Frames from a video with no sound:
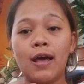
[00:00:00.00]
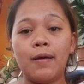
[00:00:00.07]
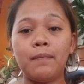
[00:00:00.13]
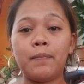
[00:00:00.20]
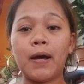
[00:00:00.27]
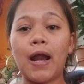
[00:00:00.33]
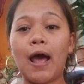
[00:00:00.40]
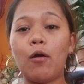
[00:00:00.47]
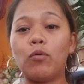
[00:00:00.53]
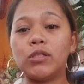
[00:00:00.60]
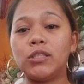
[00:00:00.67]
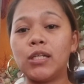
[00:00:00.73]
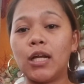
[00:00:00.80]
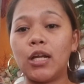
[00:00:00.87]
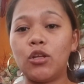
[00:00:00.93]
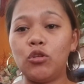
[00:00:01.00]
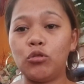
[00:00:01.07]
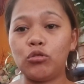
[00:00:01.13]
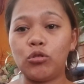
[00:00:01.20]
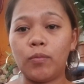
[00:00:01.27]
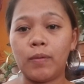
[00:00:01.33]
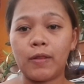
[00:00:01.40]
but I was not in
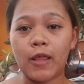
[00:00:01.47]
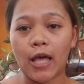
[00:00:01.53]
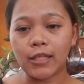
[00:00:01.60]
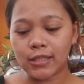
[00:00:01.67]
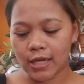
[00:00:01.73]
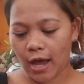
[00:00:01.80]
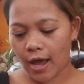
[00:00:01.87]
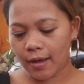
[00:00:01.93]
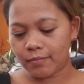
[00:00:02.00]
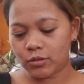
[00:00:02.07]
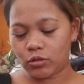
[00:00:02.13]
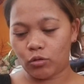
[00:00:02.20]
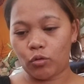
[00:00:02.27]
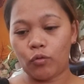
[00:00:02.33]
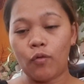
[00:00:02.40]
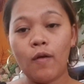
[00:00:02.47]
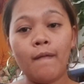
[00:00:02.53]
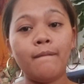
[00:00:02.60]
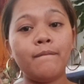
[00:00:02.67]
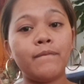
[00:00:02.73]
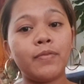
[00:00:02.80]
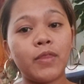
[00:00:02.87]
YouTube at that time, so
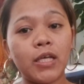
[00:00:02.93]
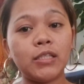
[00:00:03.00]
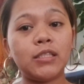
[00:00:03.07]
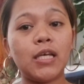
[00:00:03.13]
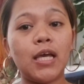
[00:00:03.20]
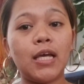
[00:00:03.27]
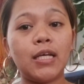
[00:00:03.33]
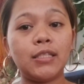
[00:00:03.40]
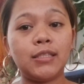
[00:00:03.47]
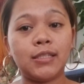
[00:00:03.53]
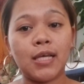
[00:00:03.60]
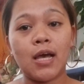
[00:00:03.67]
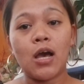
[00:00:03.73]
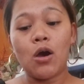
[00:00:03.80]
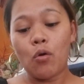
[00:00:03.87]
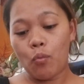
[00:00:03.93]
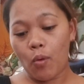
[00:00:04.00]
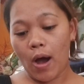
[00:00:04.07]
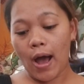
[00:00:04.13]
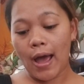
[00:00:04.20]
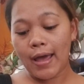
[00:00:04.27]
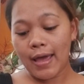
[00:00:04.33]
this is
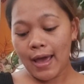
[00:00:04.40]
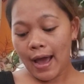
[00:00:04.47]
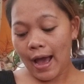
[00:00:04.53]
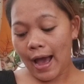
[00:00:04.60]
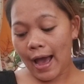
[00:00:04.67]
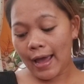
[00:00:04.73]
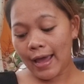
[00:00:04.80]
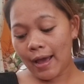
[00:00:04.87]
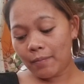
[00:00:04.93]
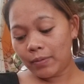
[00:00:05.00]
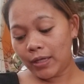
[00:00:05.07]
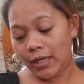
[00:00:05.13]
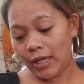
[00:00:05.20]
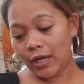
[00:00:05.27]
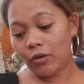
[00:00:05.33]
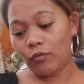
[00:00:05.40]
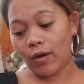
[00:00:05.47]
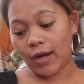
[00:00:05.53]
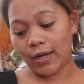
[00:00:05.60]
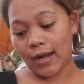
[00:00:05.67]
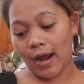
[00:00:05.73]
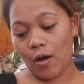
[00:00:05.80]
why I am here
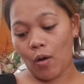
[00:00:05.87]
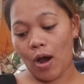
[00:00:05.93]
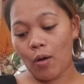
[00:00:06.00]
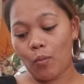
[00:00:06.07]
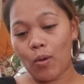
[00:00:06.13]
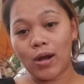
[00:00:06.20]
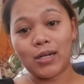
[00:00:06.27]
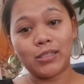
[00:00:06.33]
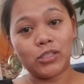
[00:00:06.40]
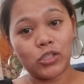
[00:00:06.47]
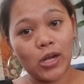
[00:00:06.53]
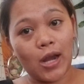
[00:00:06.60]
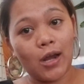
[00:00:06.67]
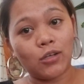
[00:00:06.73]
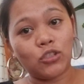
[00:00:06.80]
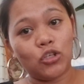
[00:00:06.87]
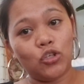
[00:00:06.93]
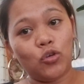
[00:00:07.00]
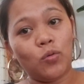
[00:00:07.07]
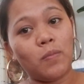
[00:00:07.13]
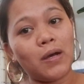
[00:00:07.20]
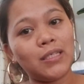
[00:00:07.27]
right now. I want to share to
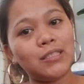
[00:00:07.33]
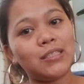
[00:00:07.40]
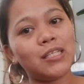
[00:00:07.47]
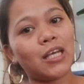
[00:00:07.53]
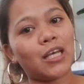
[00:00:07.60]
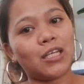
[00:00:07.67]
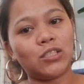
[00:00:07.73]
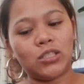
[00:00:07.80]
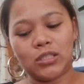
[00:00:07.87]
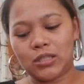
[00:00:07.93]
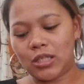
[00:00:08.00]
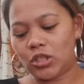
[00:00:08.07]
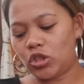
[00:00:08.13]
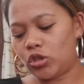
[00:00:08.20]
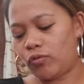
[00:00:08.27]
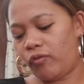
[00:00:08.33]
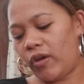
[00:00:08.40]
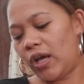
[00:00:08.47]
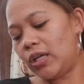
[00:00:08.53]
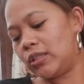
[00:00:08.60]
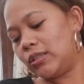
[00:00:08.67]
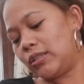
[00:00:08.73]
you my second Stitch
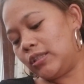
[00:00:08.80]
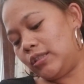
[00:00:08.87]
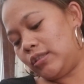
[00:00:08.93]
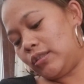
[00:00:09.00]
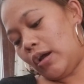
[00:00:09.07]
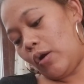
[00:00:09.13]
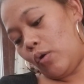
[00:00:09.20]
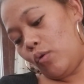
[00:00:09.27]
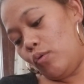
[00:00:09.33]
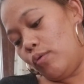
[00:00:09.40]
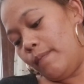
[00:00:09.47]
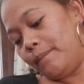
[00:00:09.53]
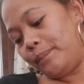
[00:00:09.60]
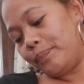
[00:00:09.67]
Fix. So